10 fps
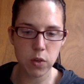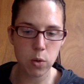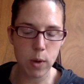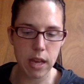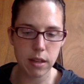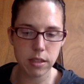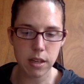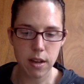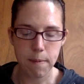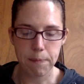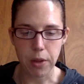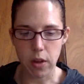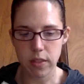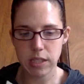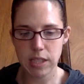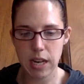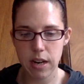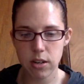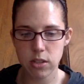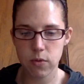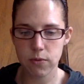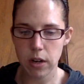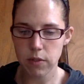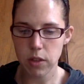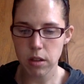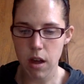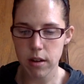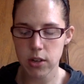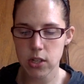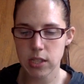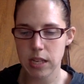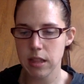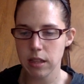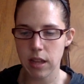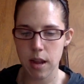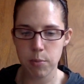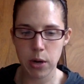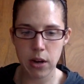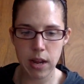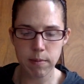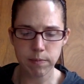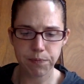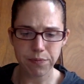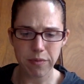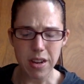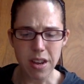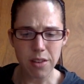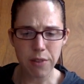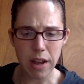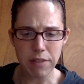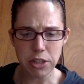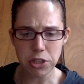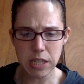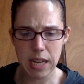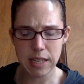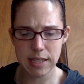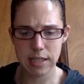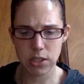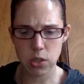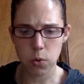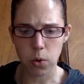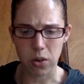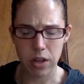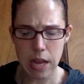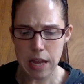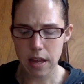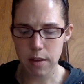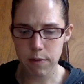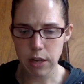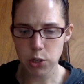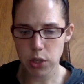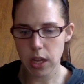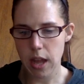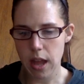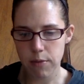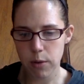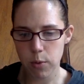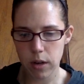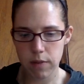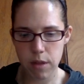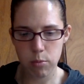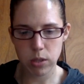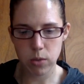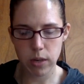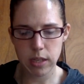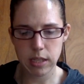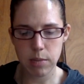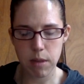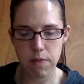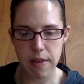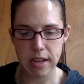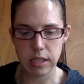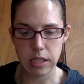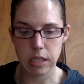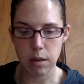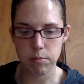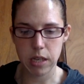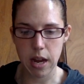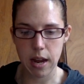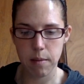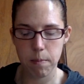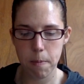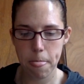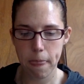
few weeks on the stairs, in front of the lockers, in the library. 500 kids in a school. Eventually, every one of them was going to see my face at some time.